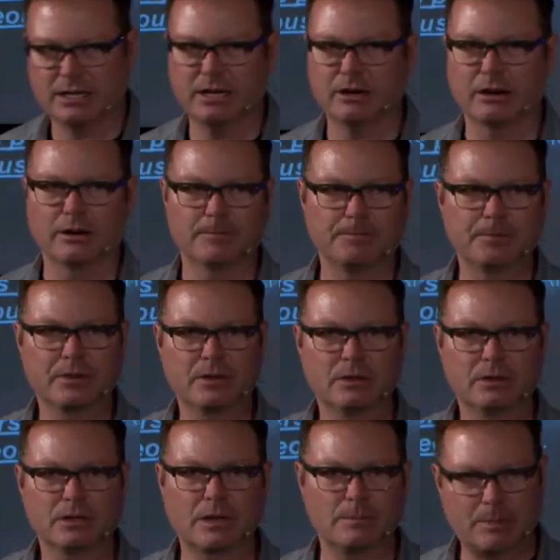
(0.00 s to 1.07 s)
here
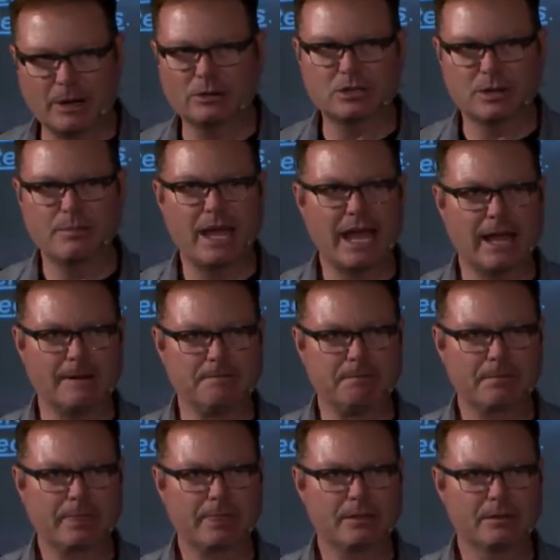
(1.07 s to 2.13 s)
compared to man.
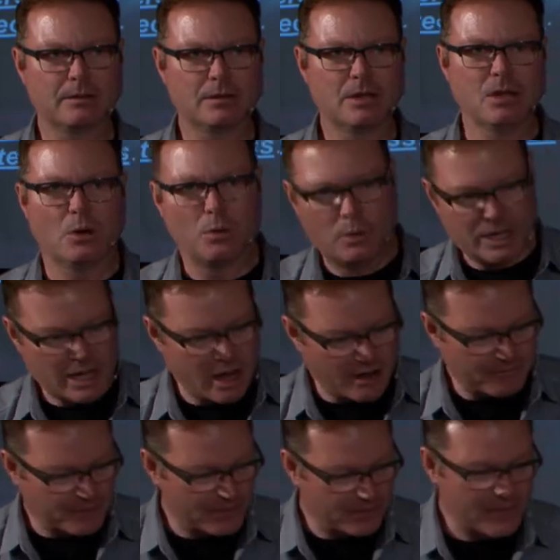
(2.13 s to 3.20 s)
We
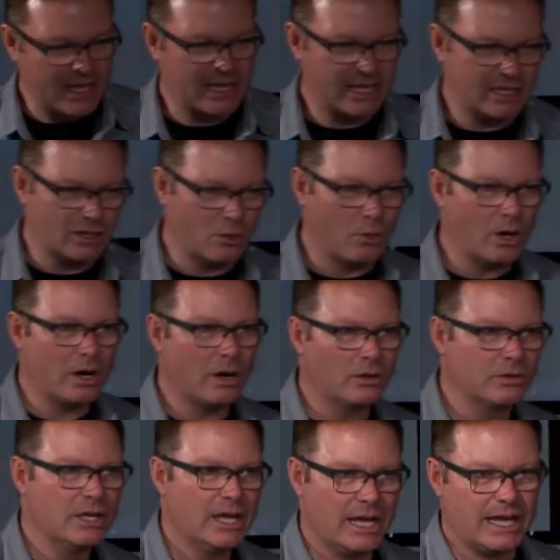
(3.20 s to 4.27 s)
often think in the
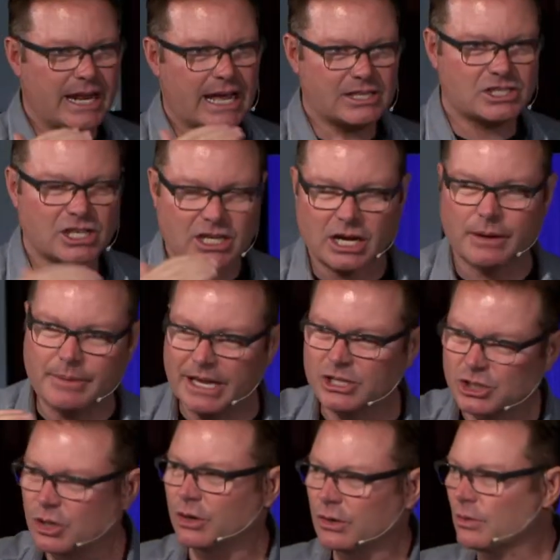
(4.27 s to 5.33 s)
world it has to come a
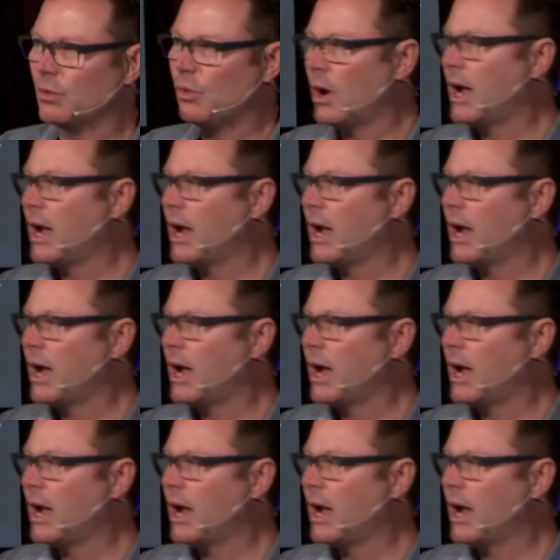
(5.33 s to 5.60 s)
certain